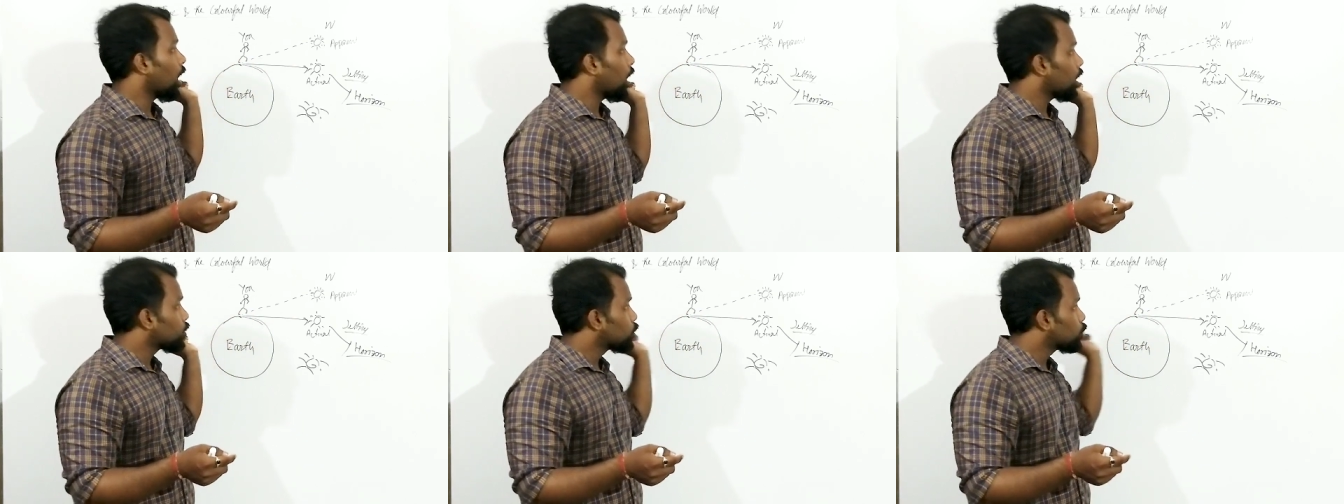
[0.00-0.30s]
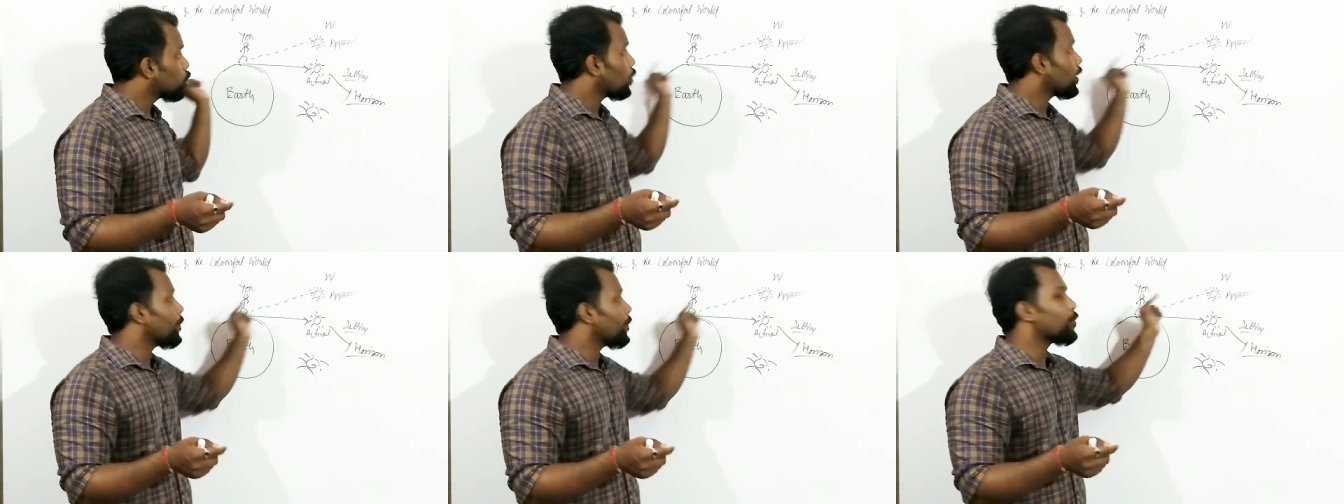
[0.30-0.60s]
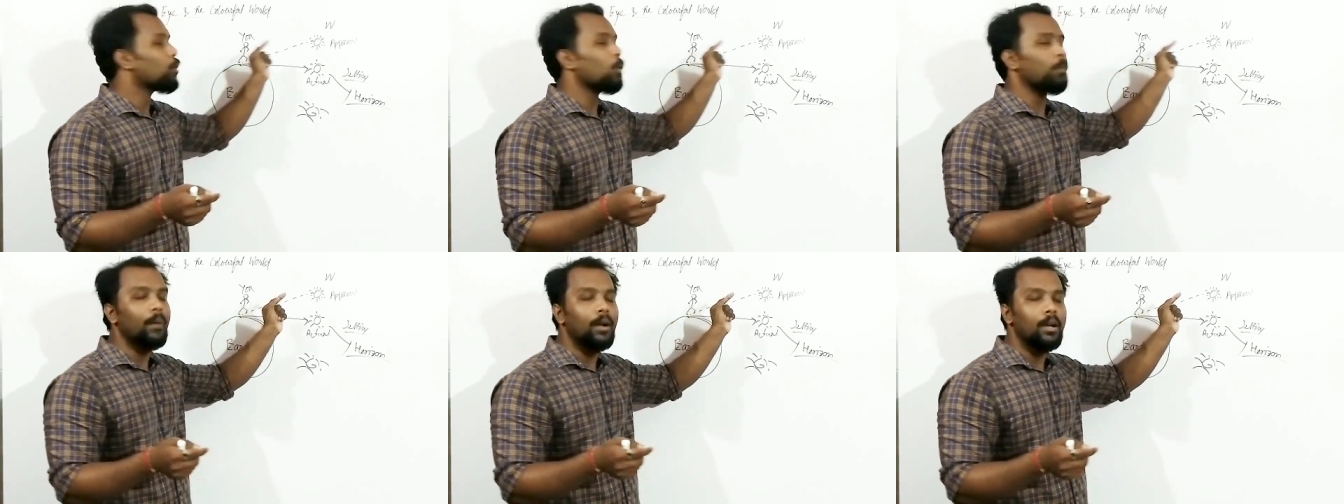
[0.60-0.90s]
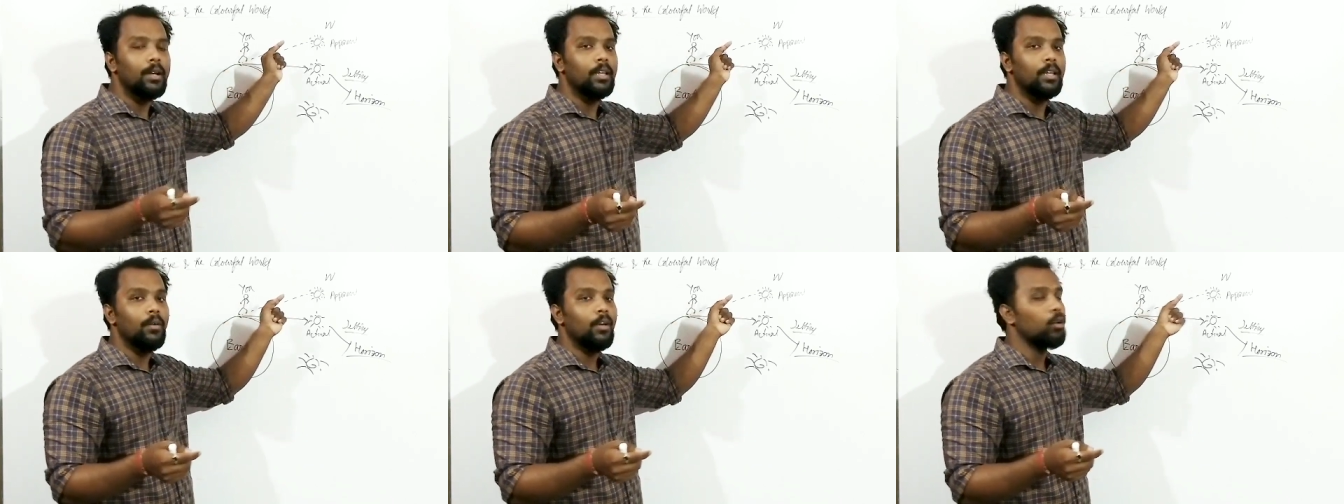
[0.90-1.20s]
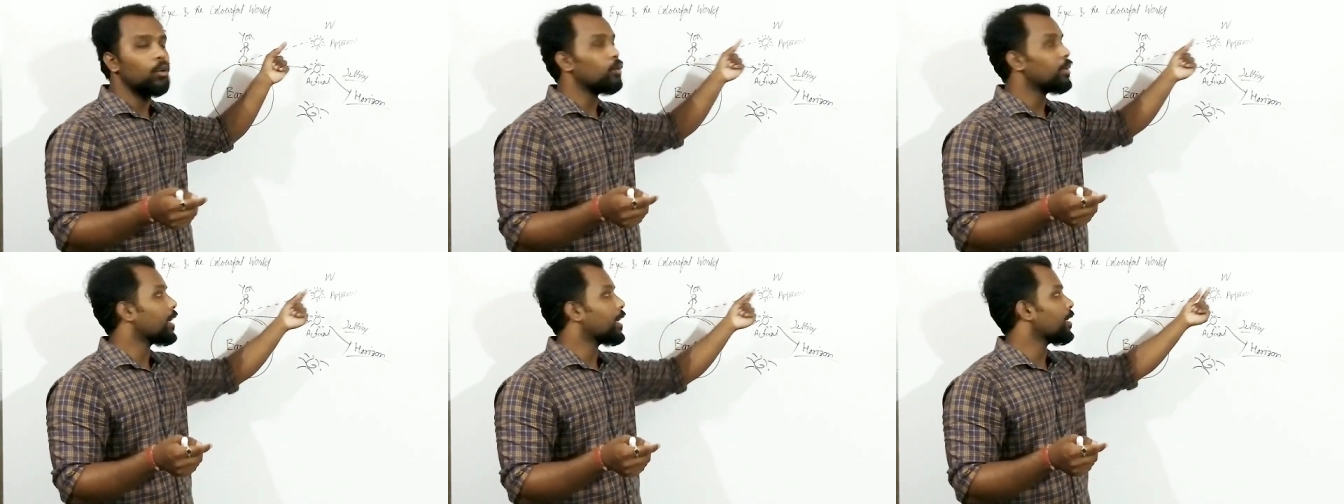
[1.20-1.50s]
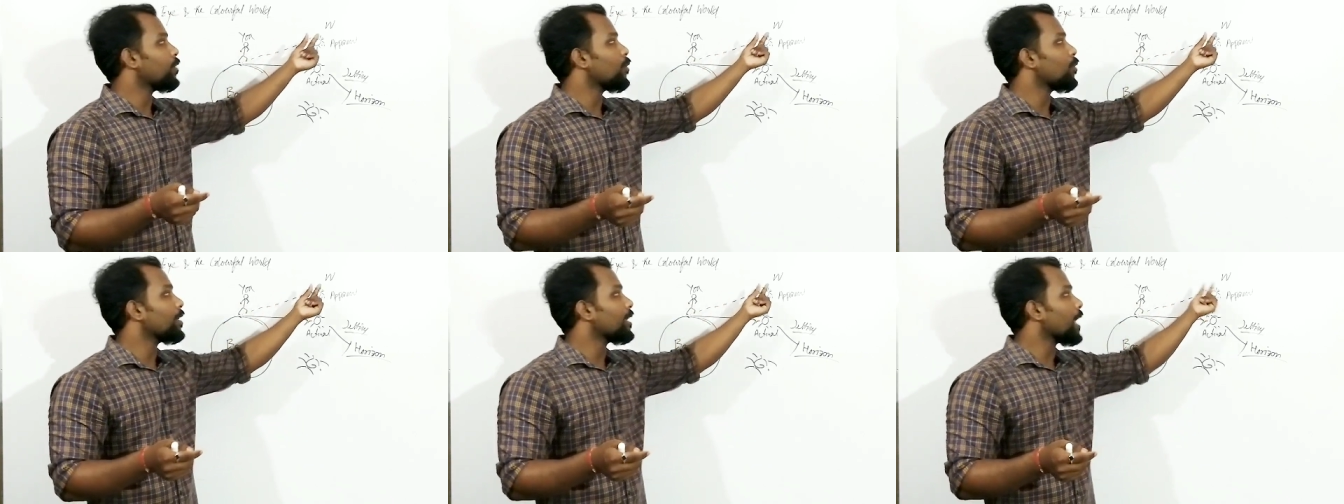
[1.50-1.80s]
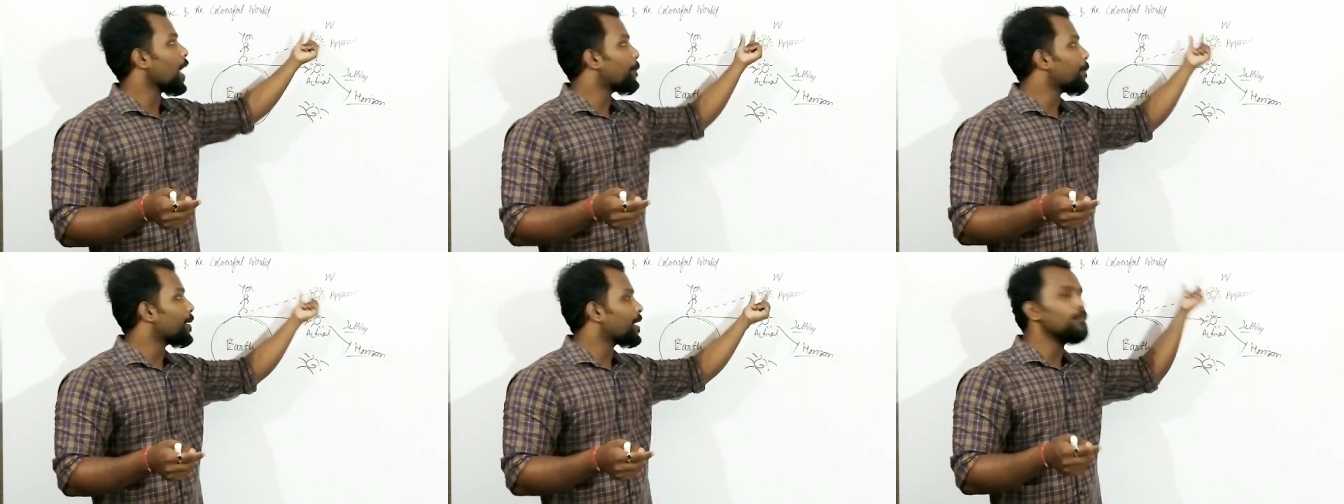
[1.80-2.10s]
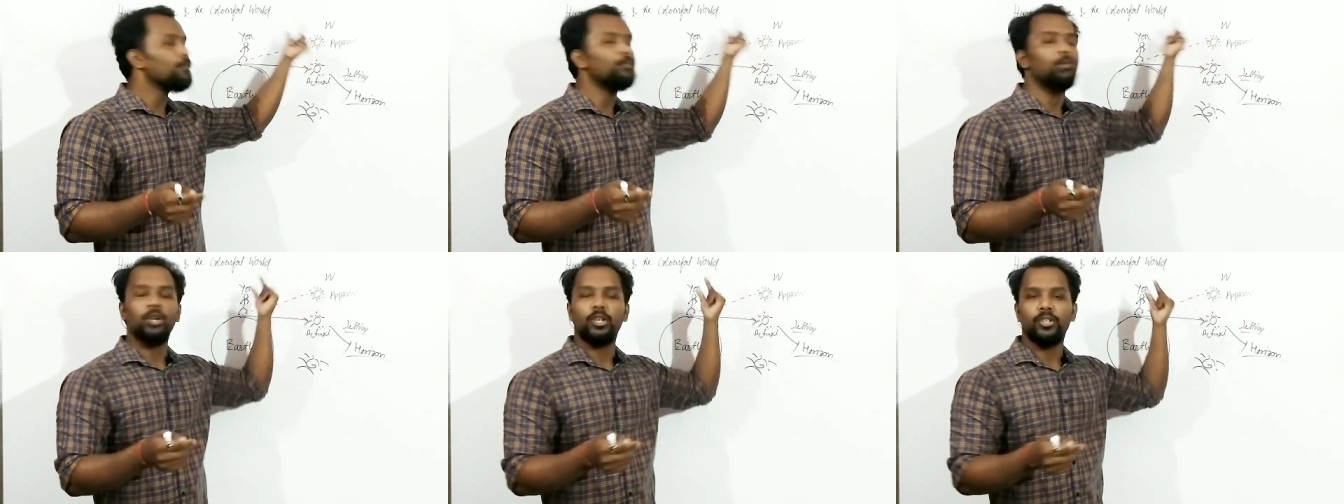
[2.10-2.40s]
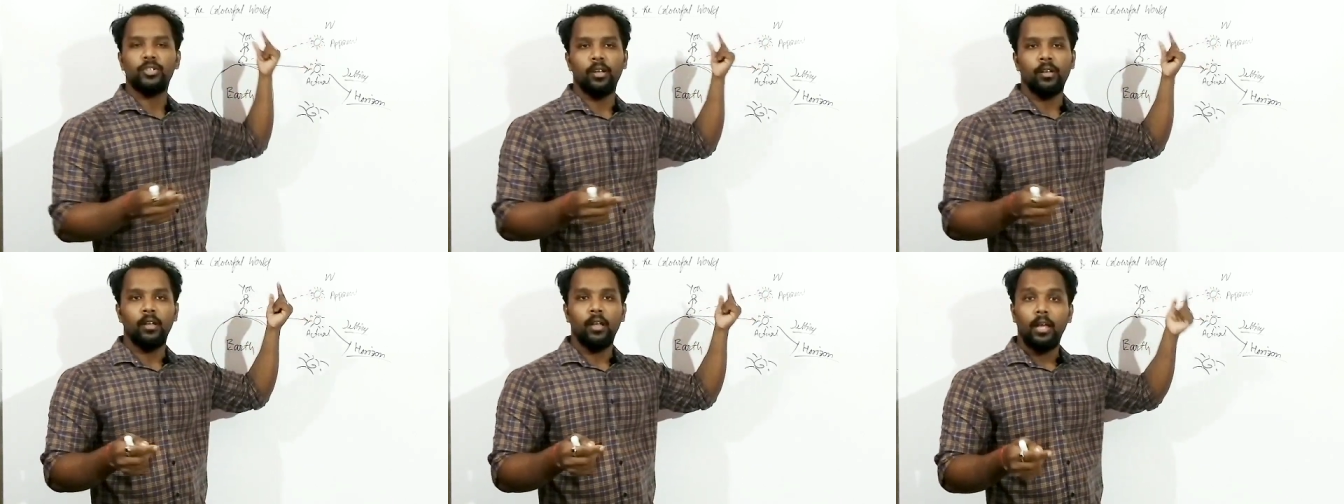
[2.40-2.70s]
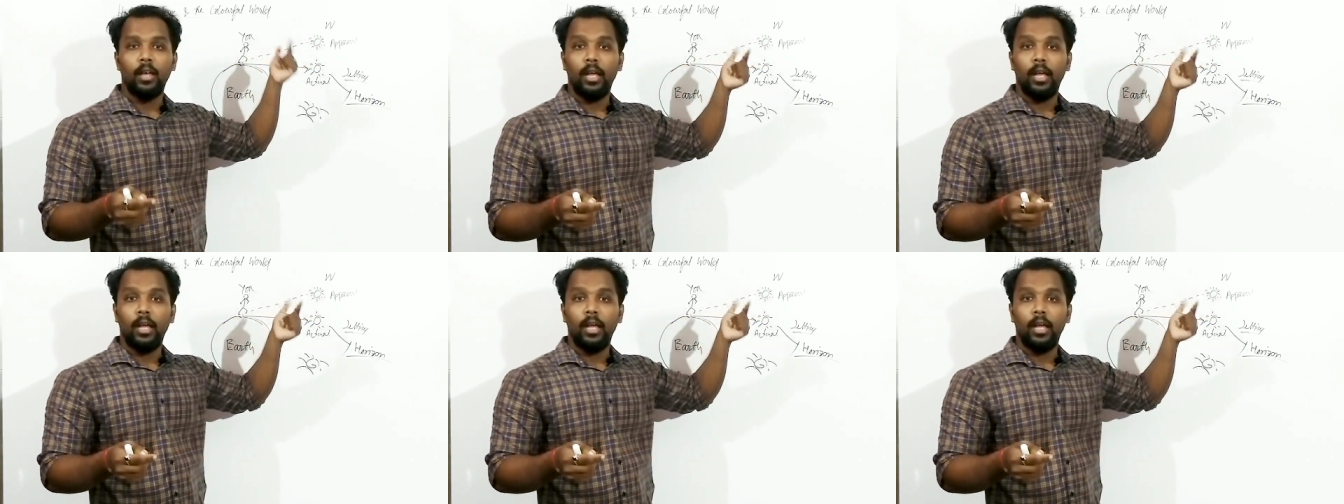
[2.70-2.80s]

show them properly, you are going to get one apparent position.